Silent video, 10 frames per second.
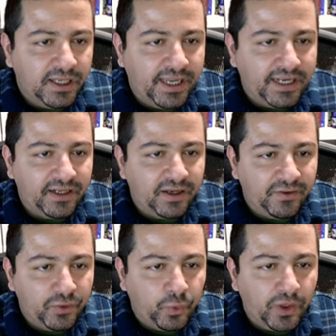and
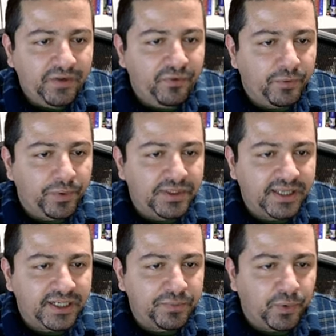24
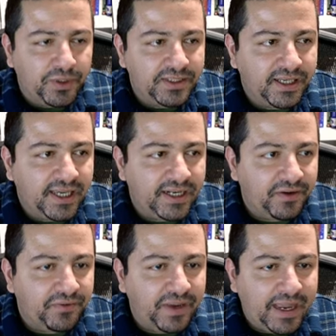percentage points ahead of